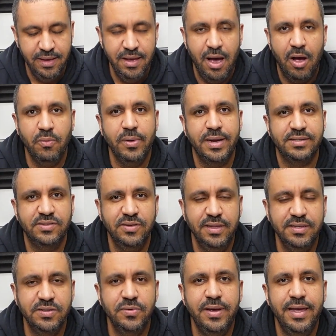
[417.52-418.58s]
All right, so
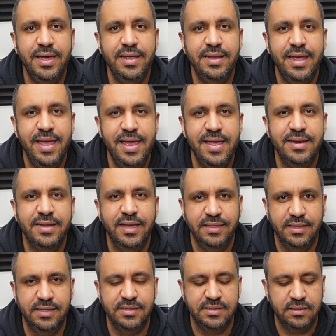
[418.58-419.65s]
let's go ahead and
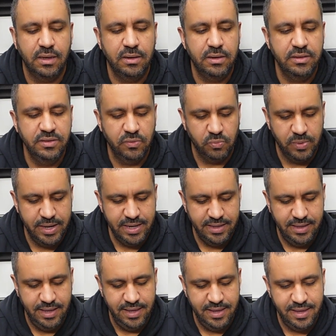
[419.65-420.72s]
get this on the
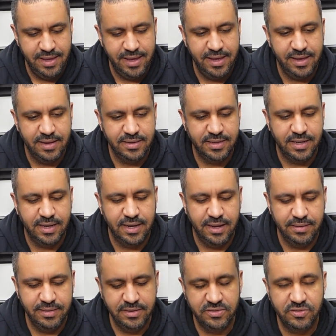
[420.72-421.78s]
rig, and
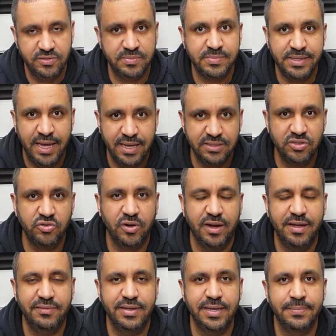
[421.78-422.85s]
I'm going to do some test
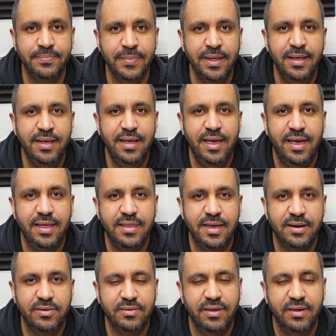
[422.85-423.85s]
driving, and then I'll